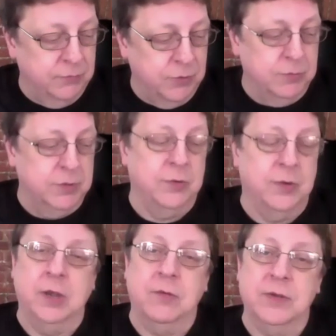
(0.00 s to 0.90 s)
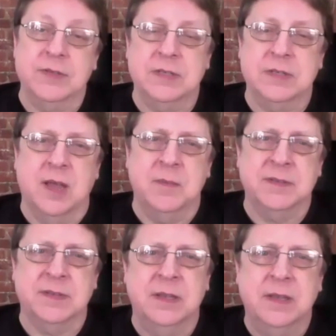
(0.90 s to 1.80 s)
what we're doing over at Sitcomics,
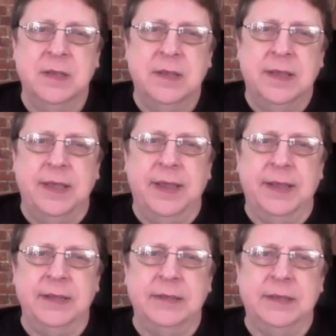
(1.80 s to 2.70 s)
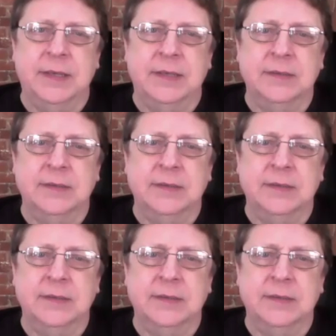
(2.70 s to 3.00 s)
and uh,